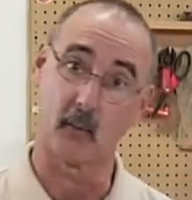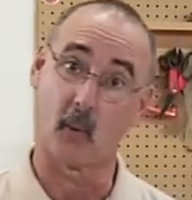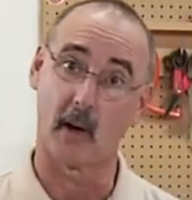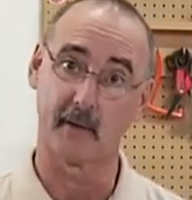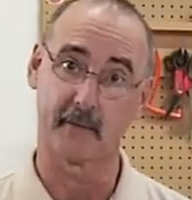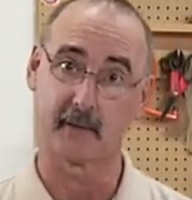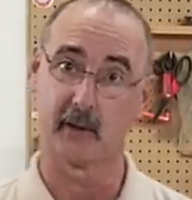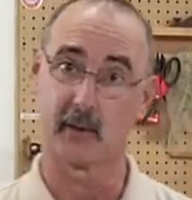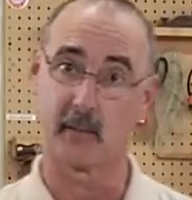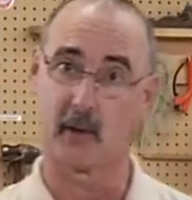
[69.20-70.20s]
in one
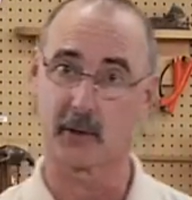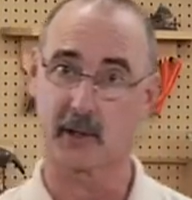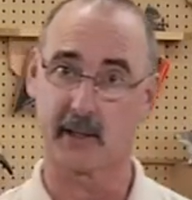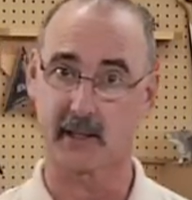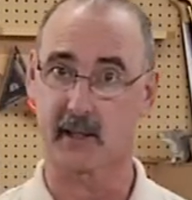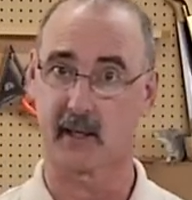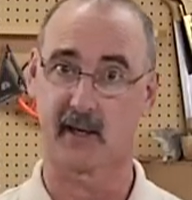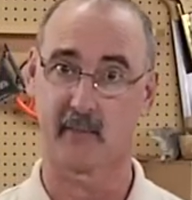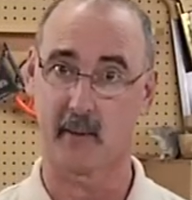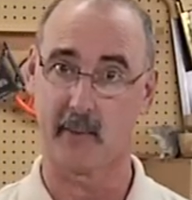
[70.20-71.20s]
fluid motion. That's gonna
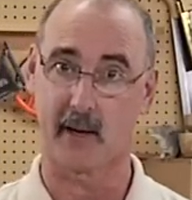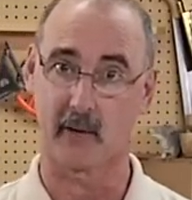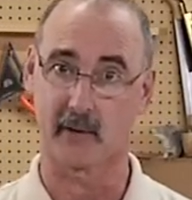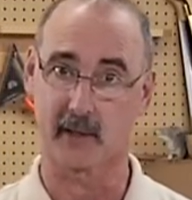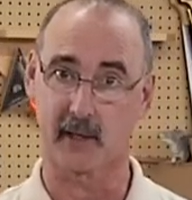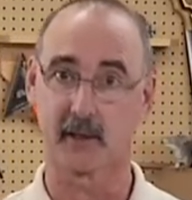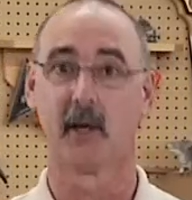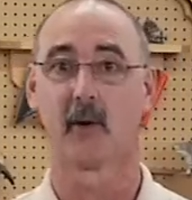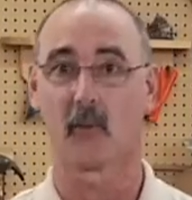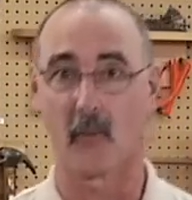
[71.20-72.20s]
give me better results
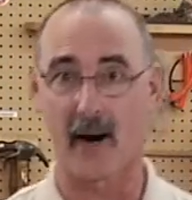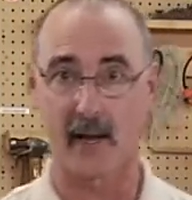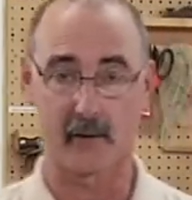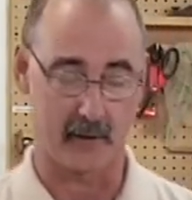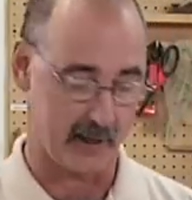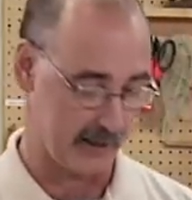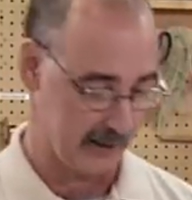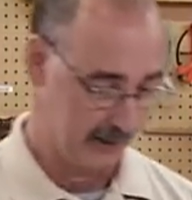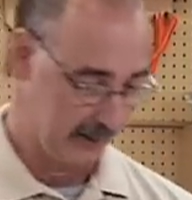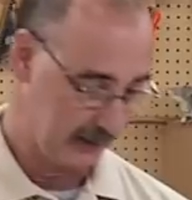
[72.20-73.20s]
rather
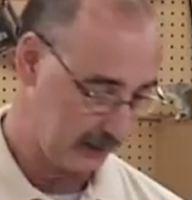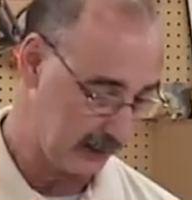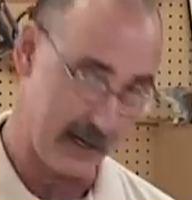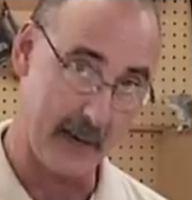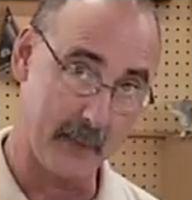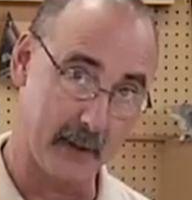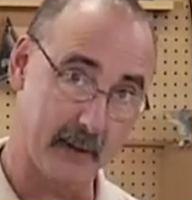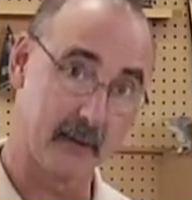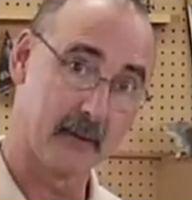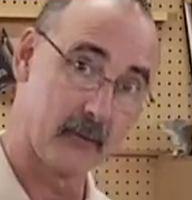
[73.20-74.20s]
than clamp it,
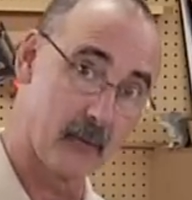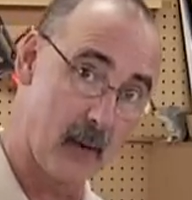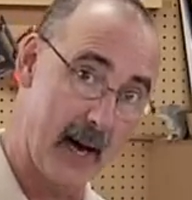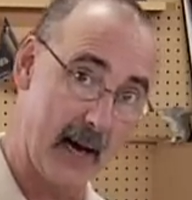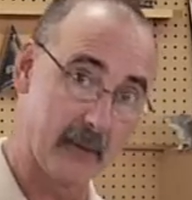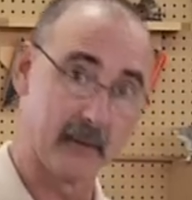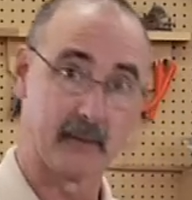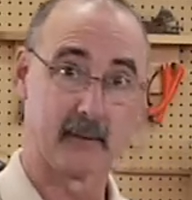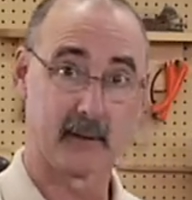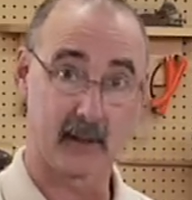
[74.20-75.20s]
route,
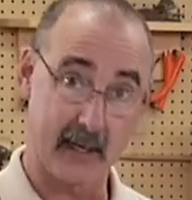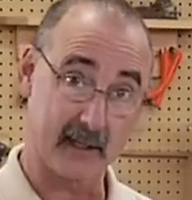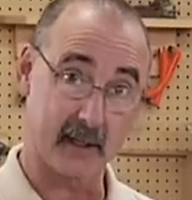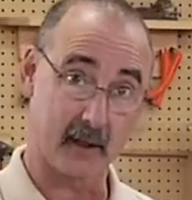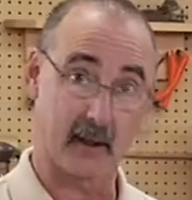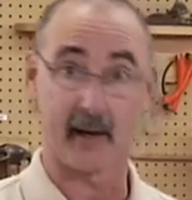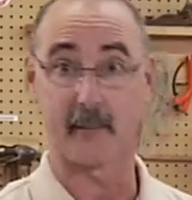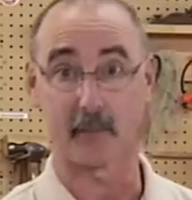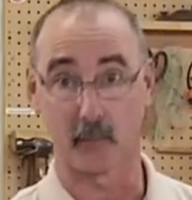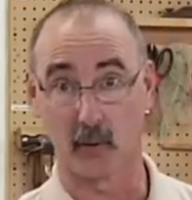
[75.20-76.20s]
get to the
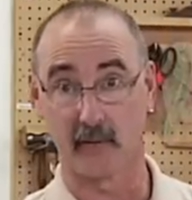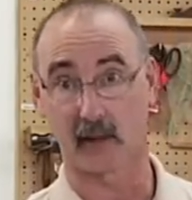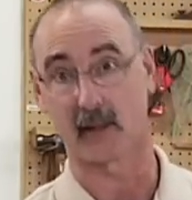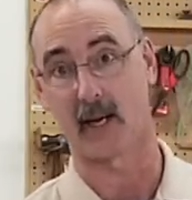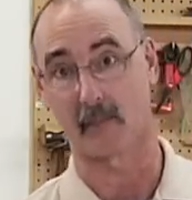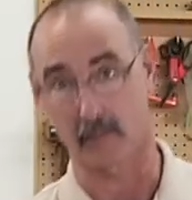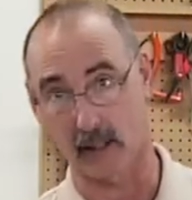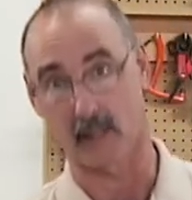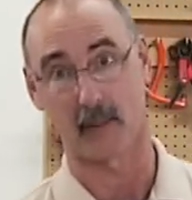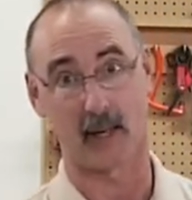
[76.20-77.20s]
clamp, move the clamp,
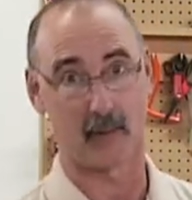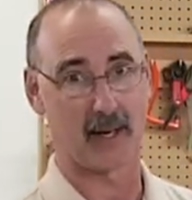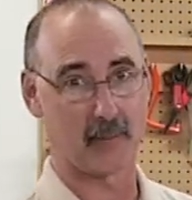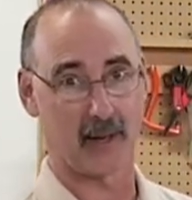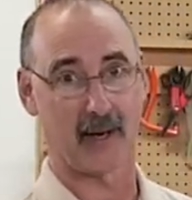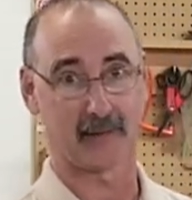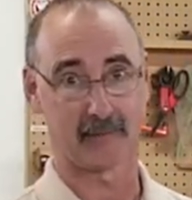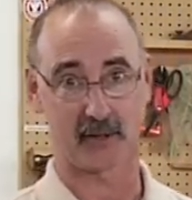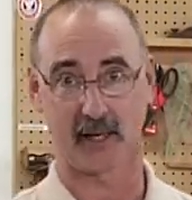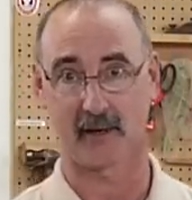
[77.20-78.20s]
blah, blah, blah, blah.
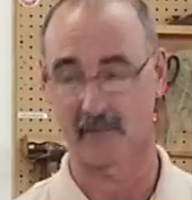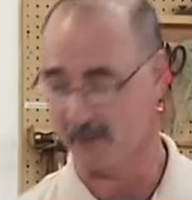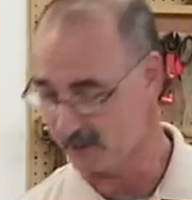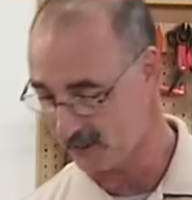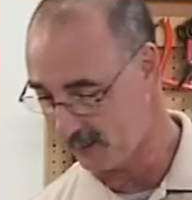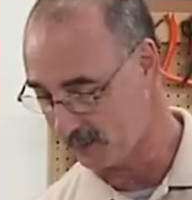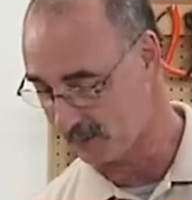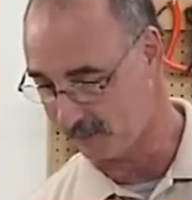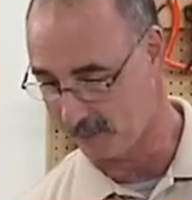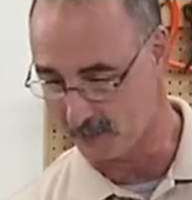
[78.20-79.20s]
Second verse, same as
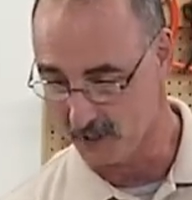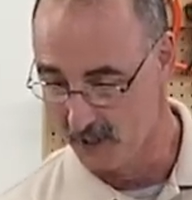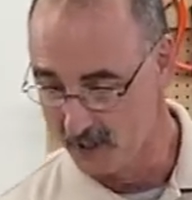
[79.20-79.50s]
the first.